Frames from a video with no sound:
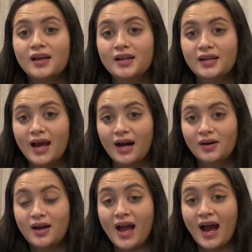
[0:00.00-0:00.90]

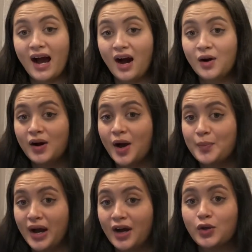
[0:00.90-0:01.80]
Now, how
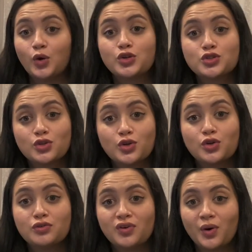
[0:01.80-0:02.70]
about your
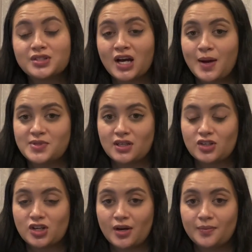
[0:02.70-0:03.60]
2/4 time
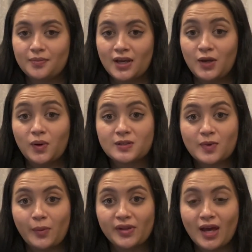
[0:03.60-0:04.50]
signature? Can you
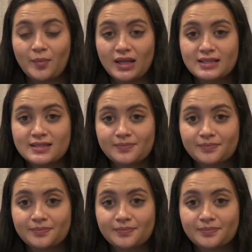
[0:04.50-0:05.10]
explain what that means?